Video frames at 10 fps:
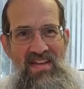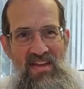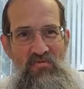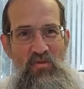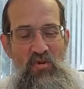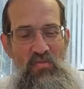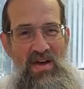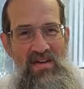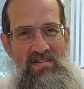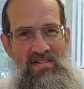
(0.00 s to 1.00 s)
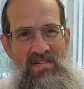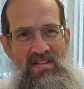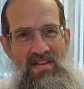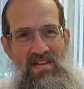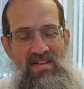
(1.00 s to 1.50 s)
a role model
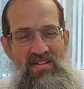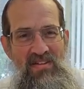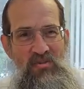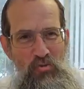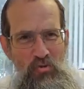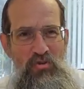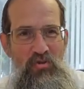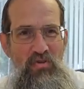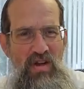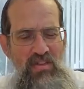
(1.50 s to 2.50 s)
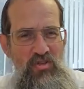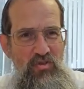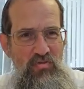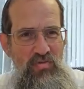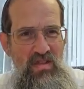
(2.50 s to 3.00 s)
to your
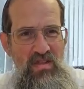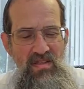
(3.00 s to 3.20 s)
grandchildren.